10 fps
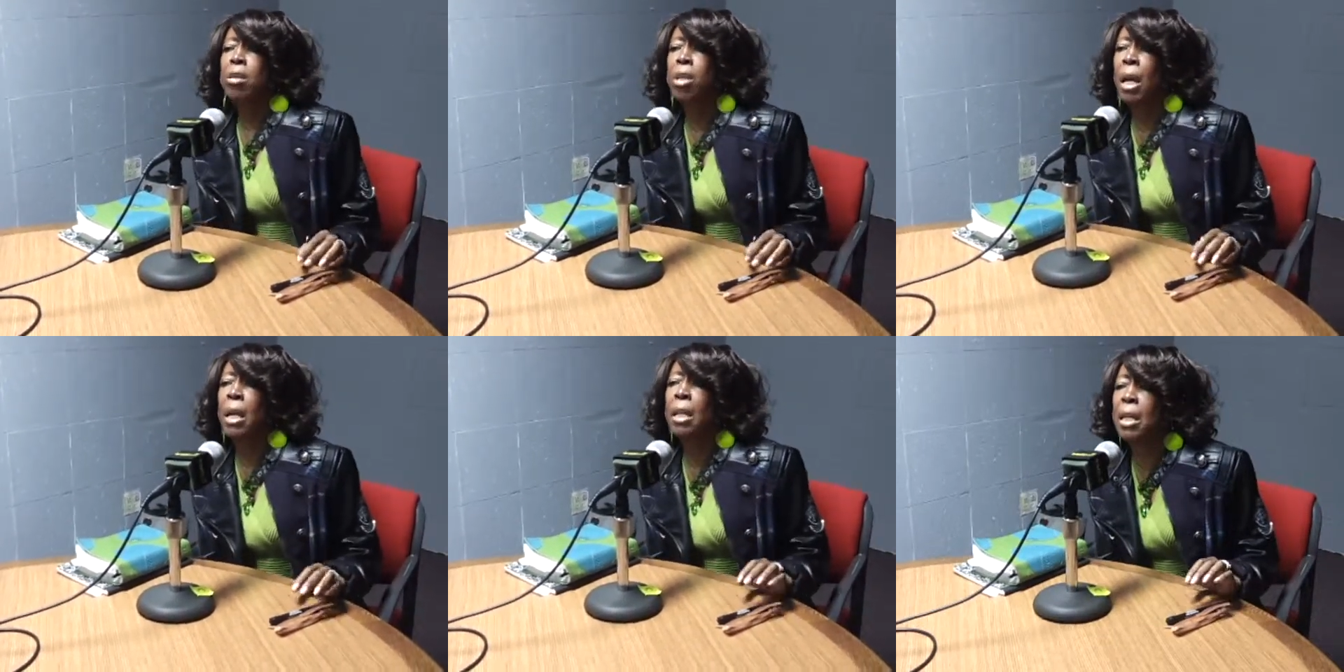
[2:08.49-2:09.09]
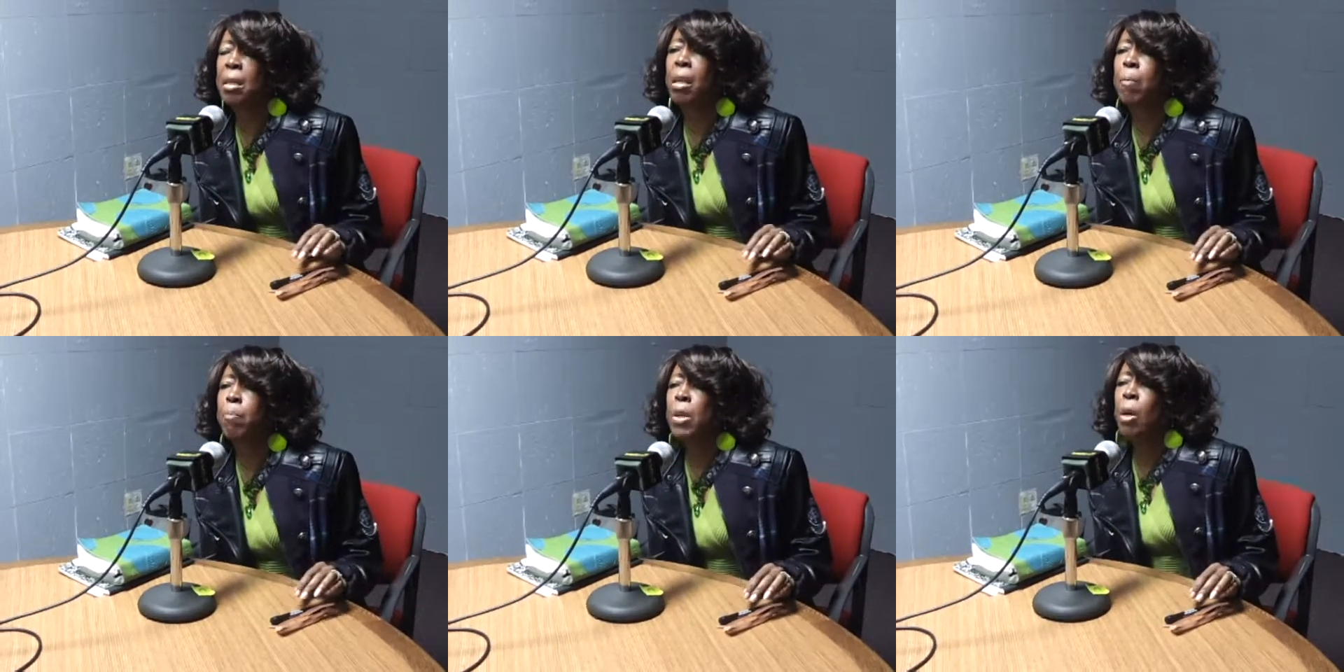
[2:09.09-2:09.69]
Said,
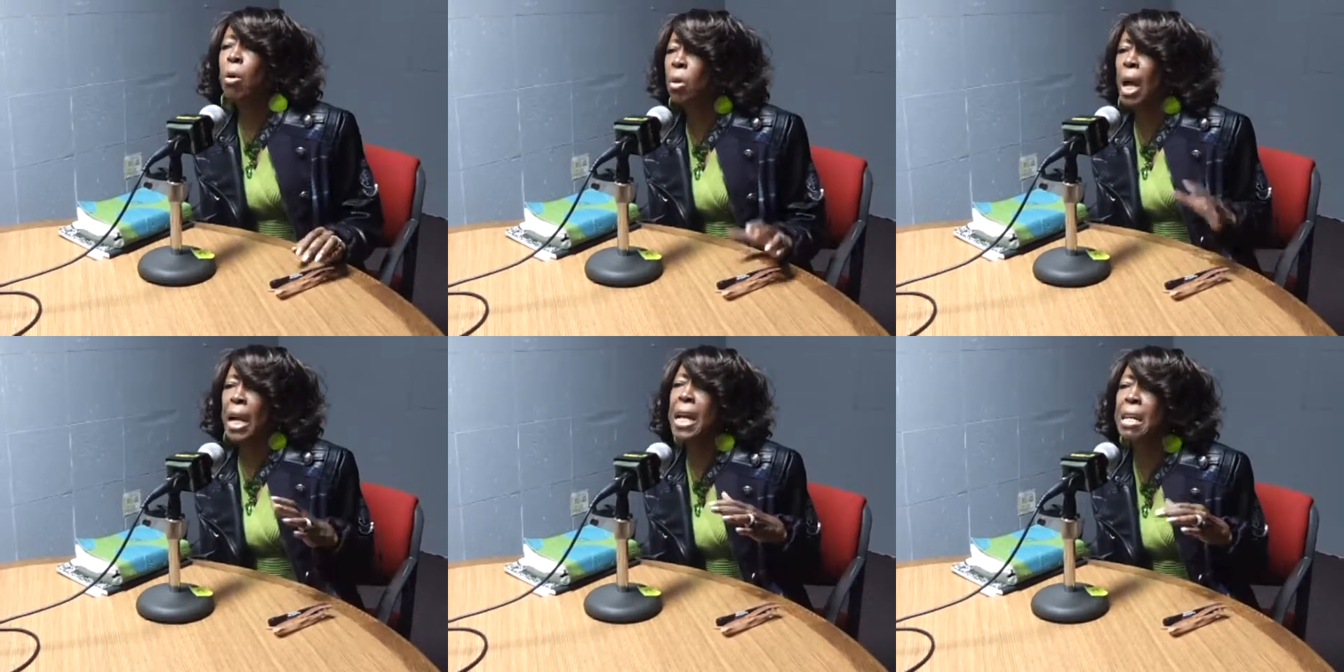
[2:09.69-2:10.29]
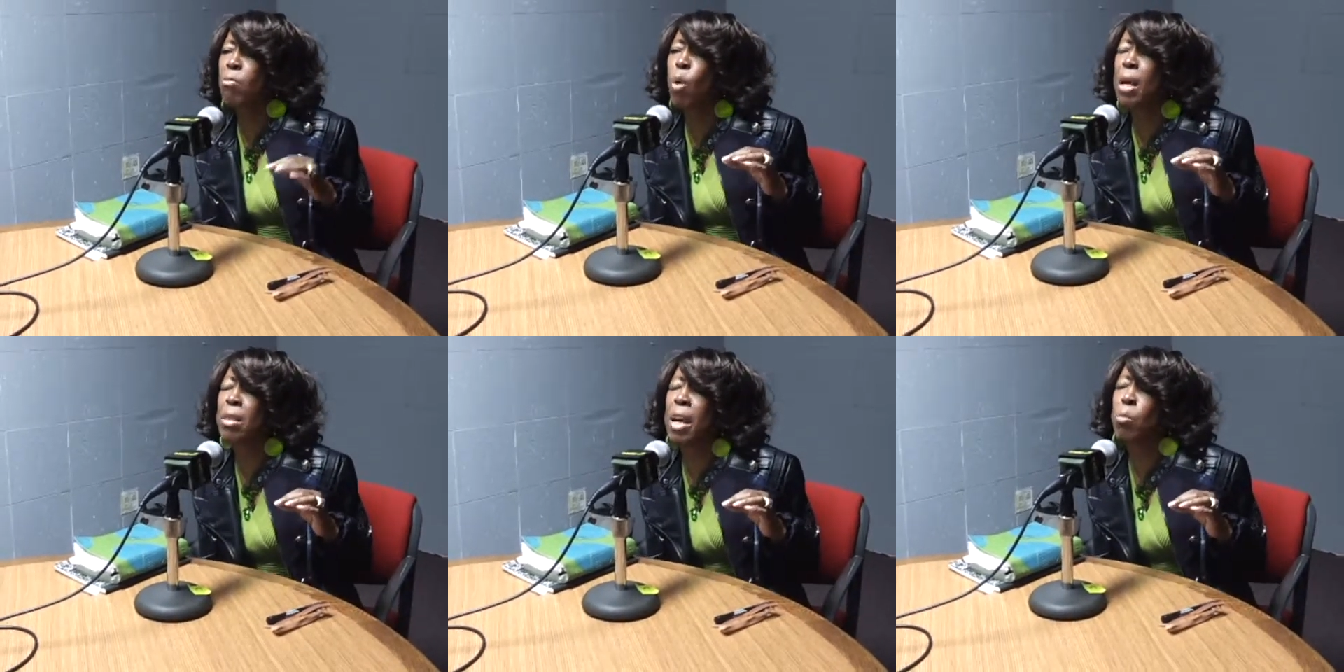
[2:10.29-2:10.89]
listen,
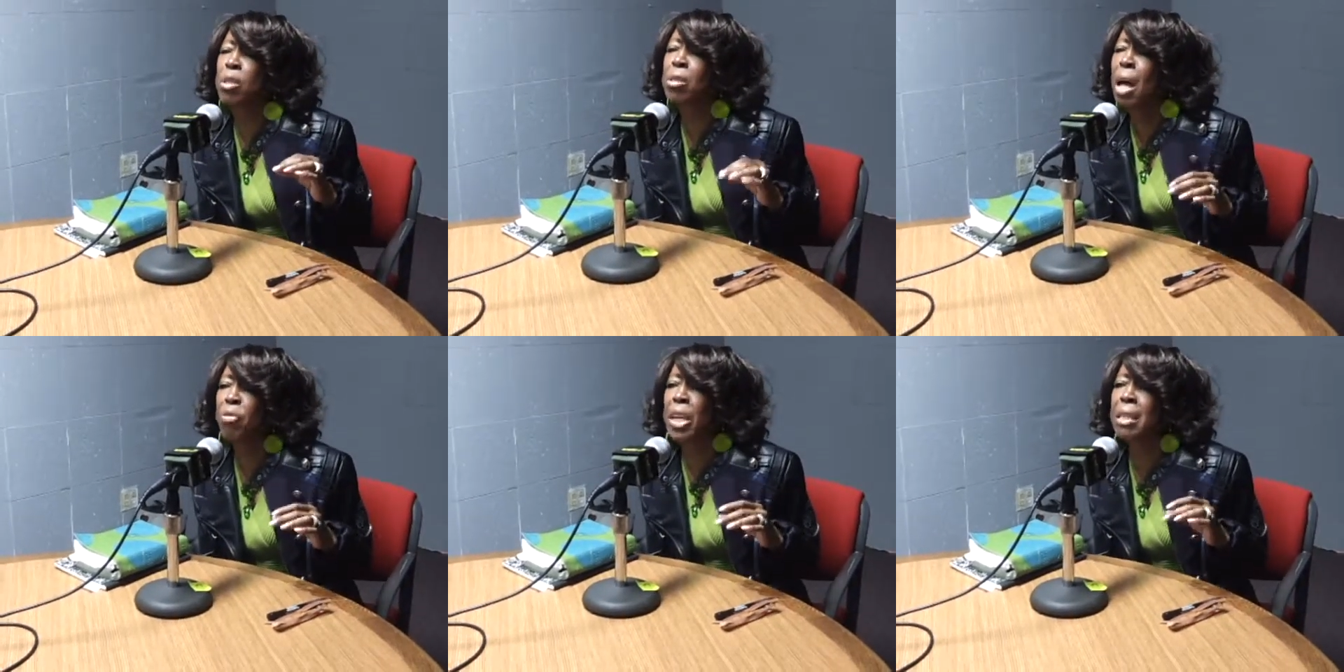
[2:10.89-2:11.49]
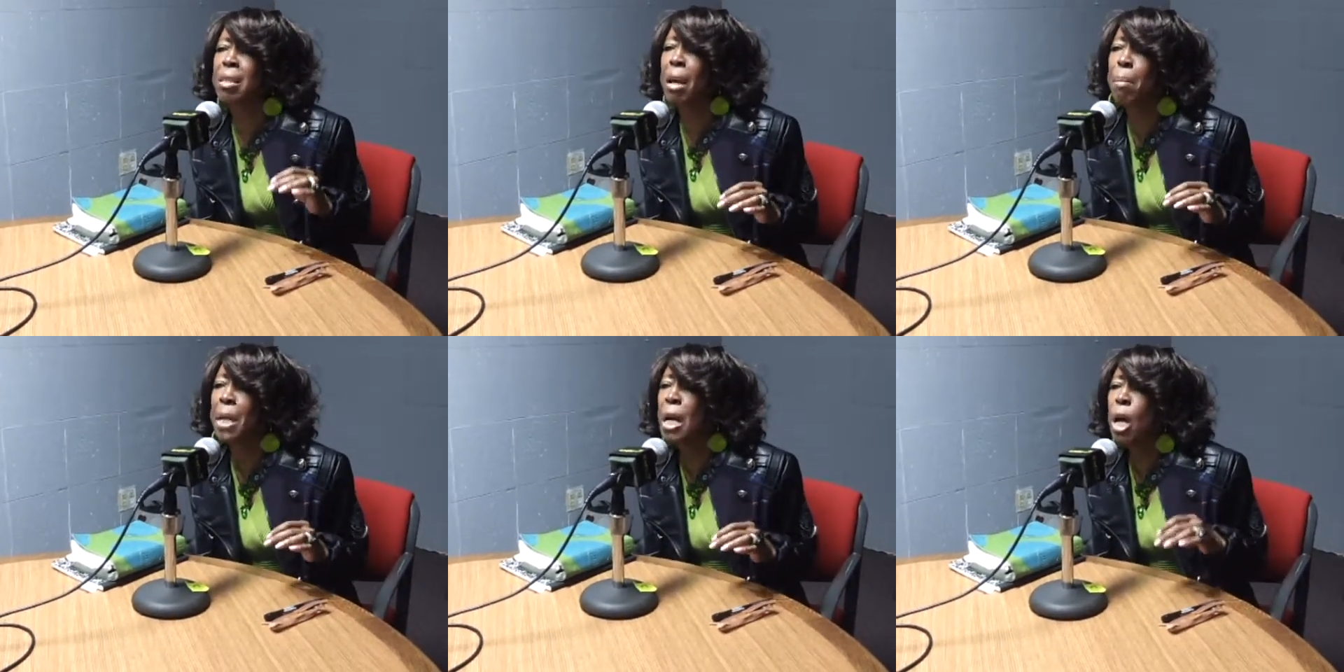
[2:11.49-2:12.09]
there was nothing
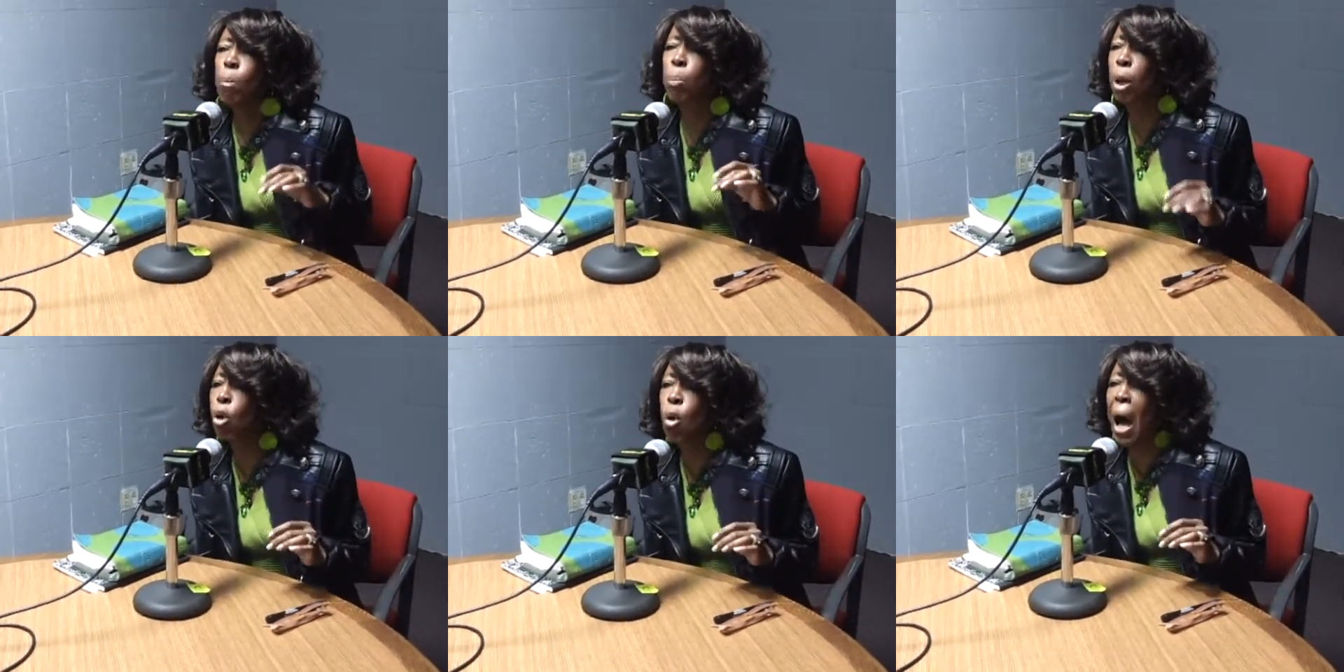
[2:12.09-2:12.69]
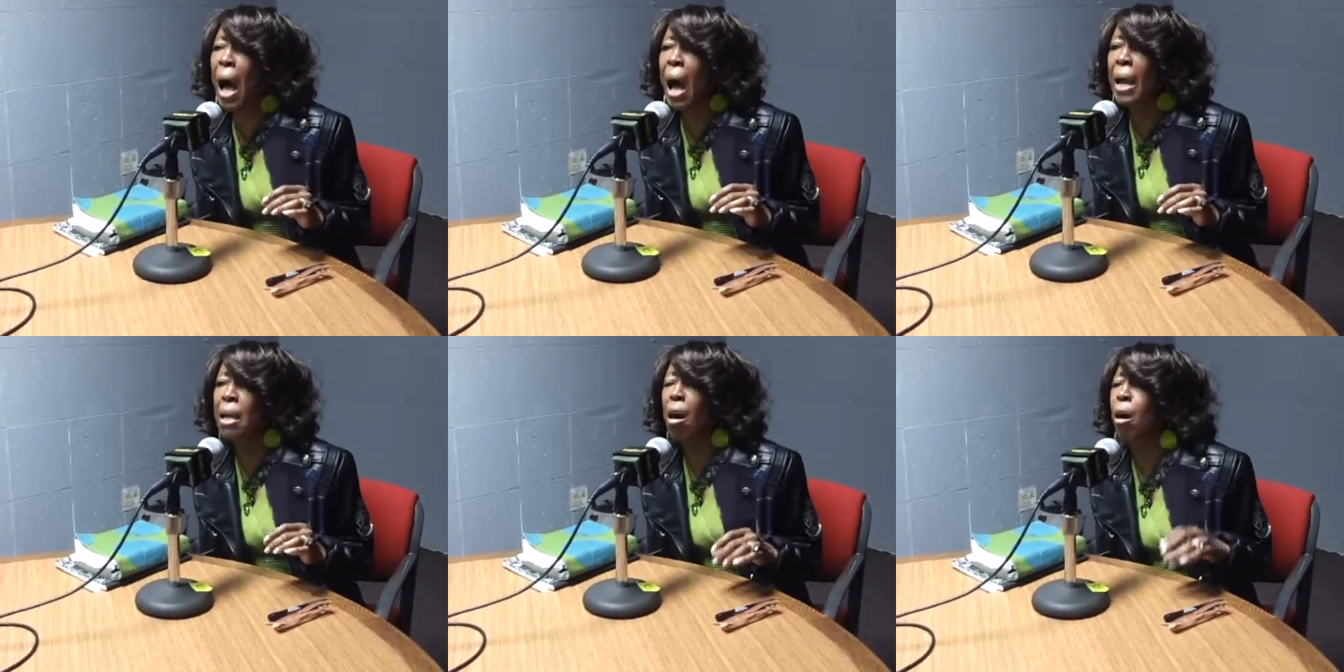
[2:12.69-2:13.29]
timid,
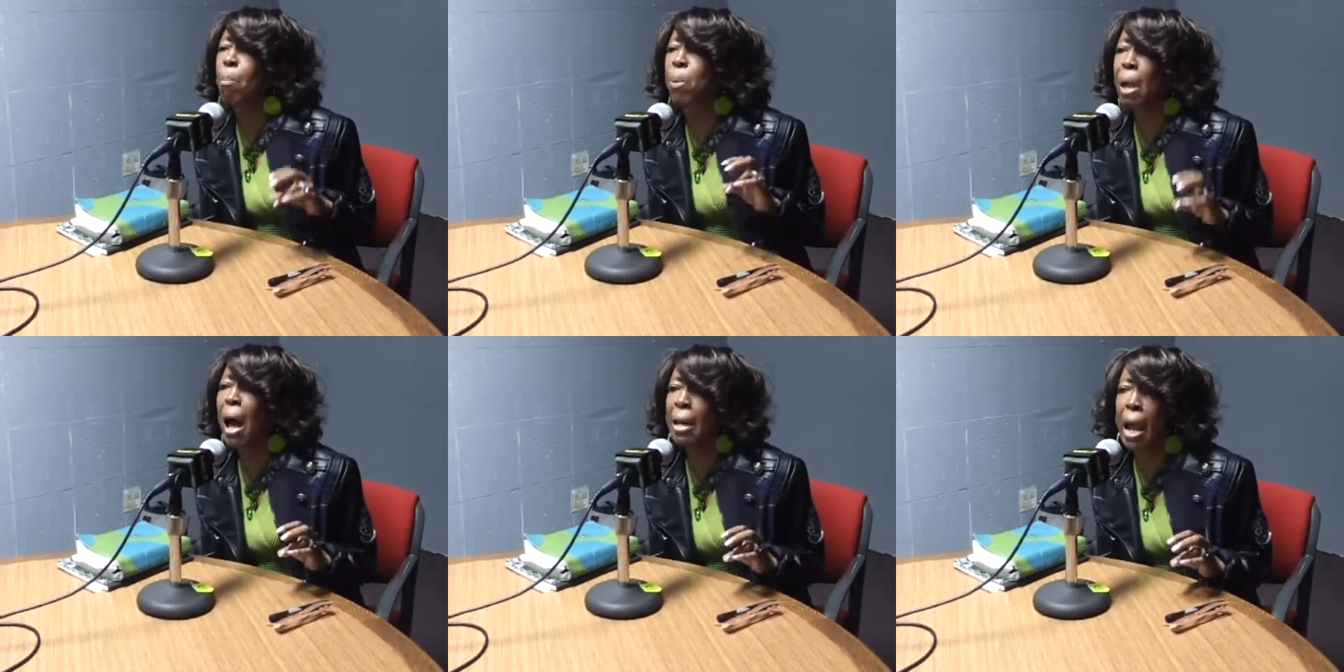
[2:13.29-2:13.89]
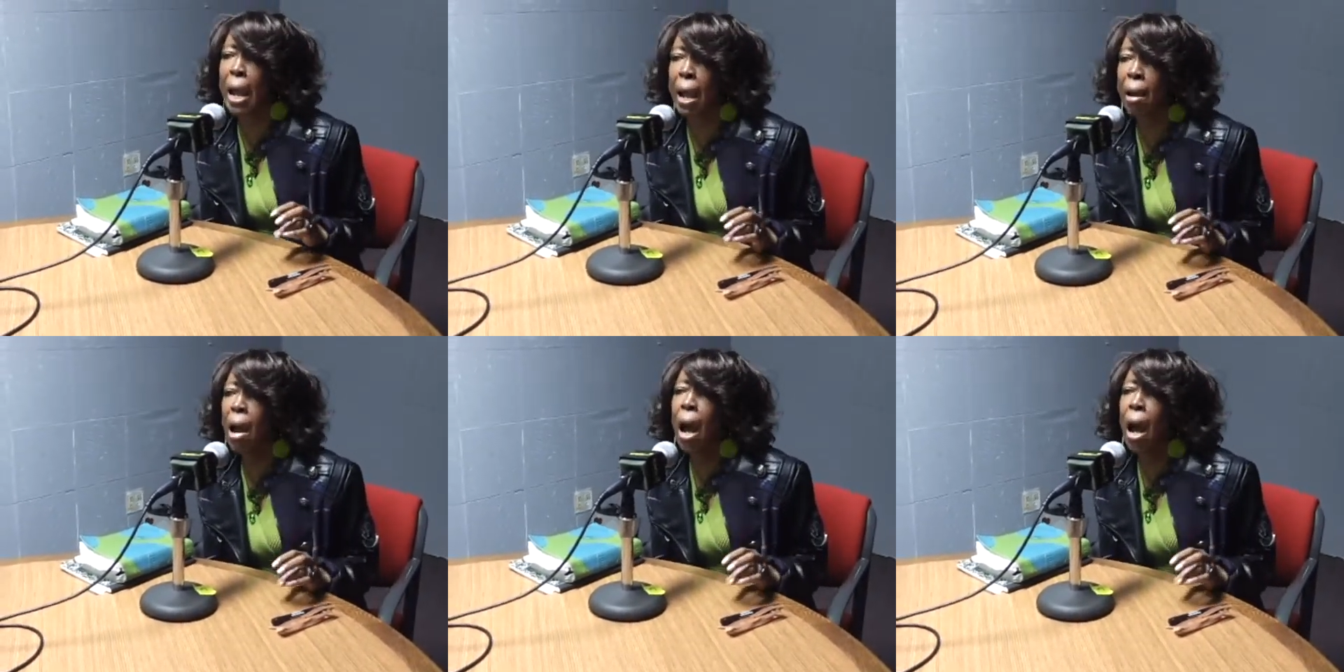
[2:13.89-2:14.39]
blue-eyed, or blonde hair